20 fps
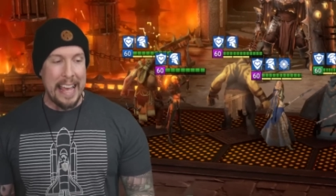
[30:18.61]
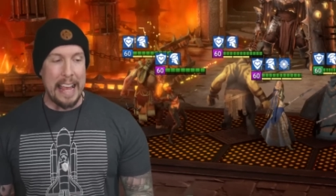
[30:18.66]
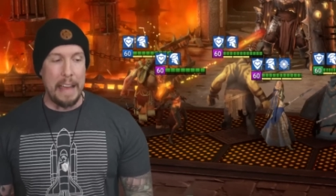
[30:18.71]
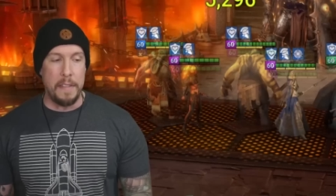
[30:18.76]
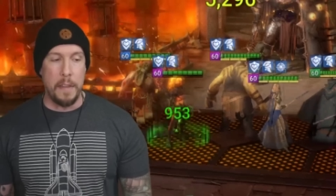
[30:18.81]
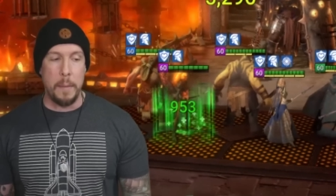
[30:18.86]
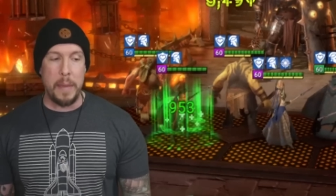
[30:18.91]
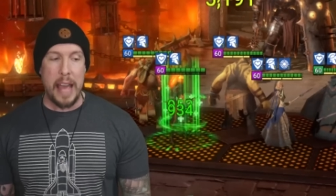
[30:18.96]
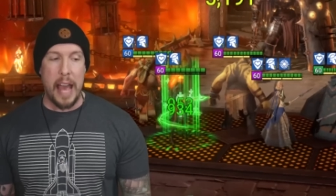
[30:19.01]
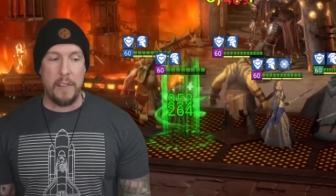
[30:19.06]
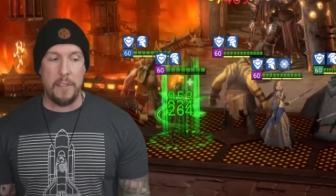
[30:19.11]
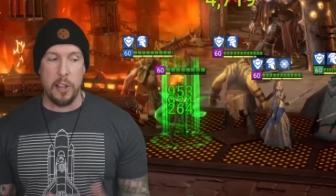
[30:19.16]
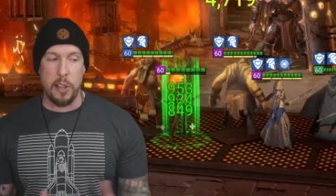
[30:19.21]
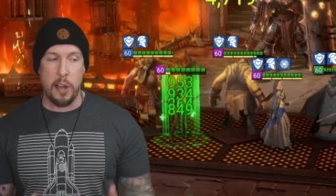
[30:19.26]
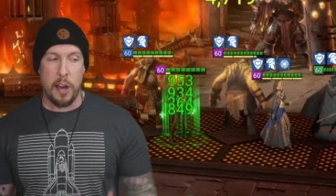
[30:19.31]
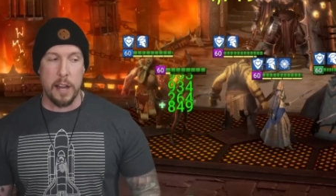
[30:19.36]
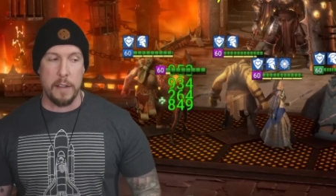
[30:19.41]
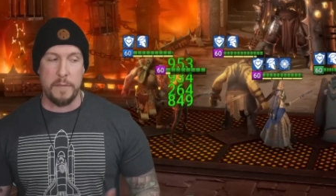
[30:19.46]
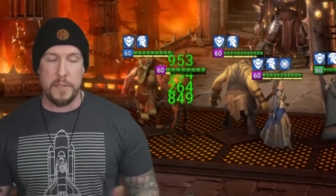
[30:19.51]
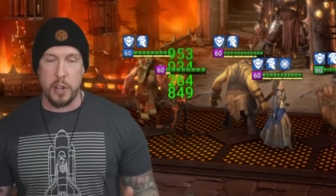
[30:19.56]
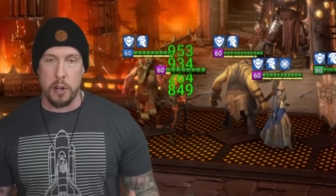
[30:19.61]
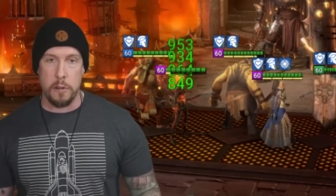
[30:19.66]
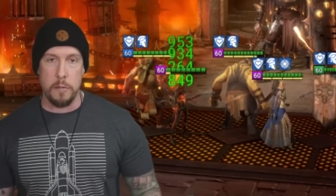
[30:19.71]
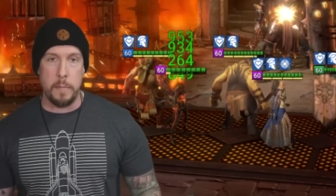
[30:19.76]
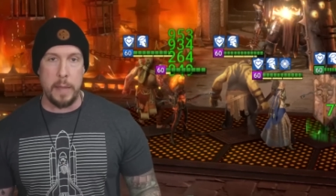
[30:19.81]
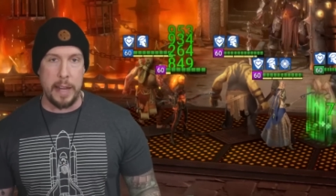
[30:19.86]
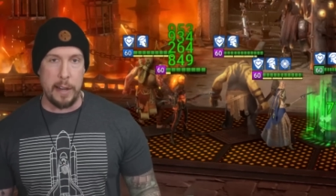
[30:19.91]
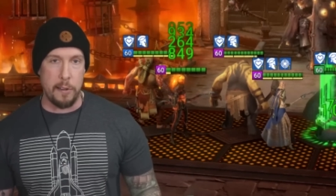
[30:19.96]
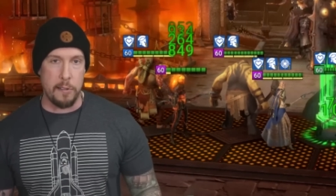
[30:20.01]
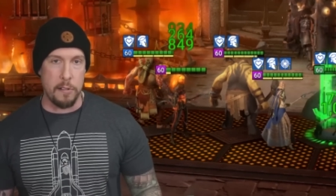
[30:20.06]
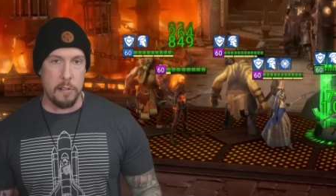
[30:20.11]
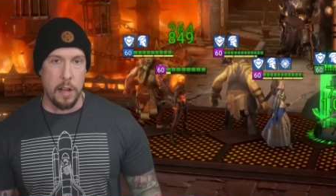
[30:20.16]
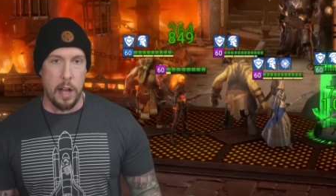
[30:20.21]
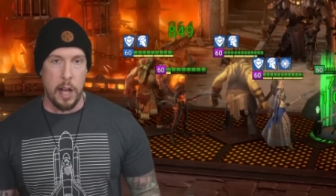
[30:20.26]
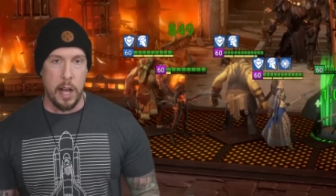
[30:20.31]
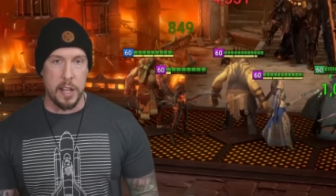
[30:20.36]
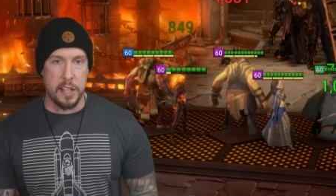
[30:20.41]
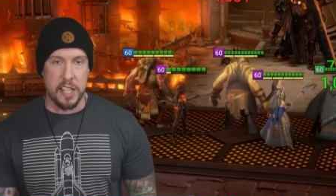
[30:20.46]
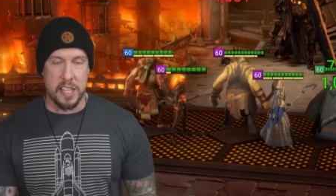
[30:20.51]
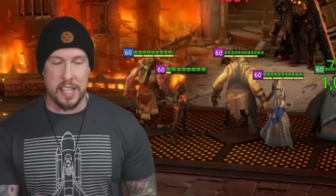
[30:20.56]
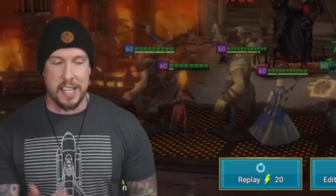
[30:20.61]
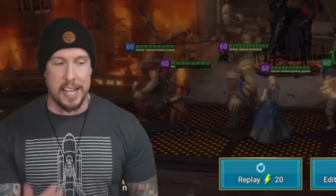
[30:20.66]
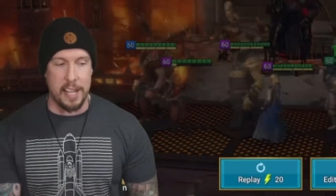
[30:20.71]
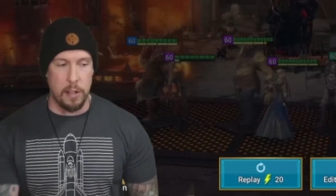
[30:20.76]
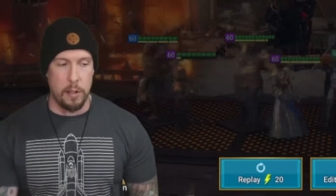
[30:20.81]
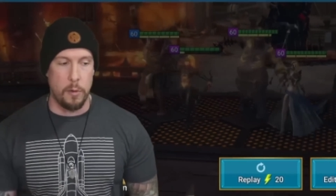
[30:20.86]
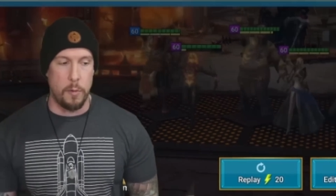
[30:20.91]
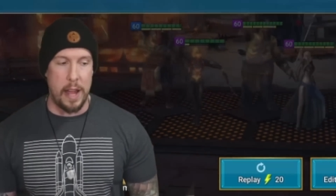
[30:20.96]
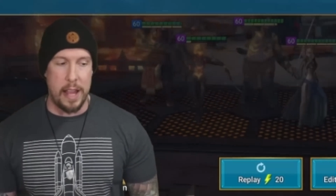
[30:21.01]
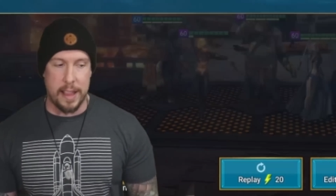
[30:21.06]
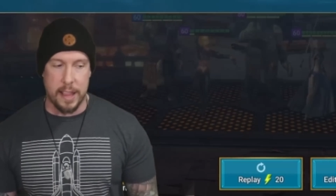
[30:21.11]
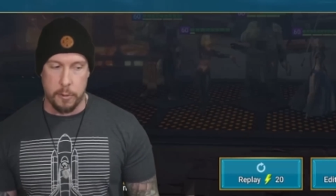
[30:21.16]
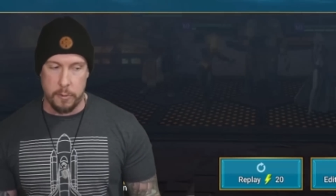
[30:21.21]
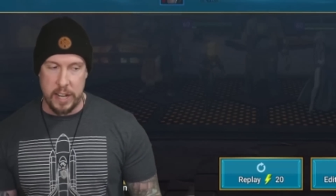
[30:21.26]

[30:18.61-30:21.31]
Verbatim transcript: And then we have a lot of turn meter steal, right?